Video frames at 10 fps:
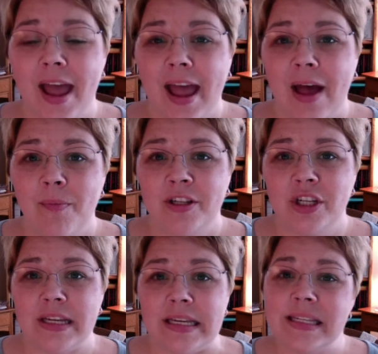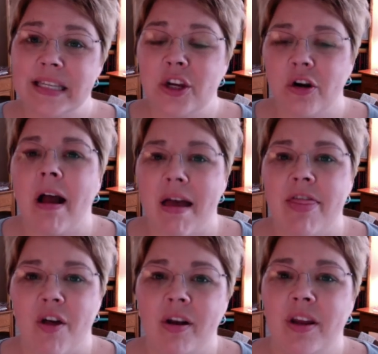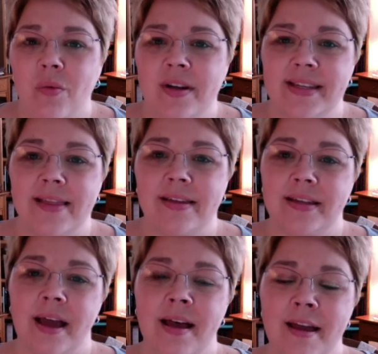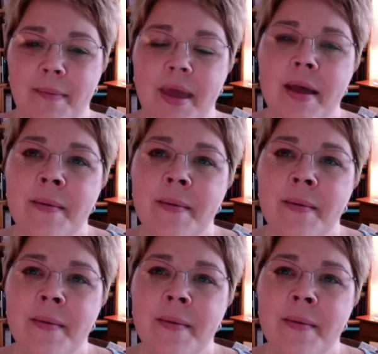how much easier I thought it was at the time,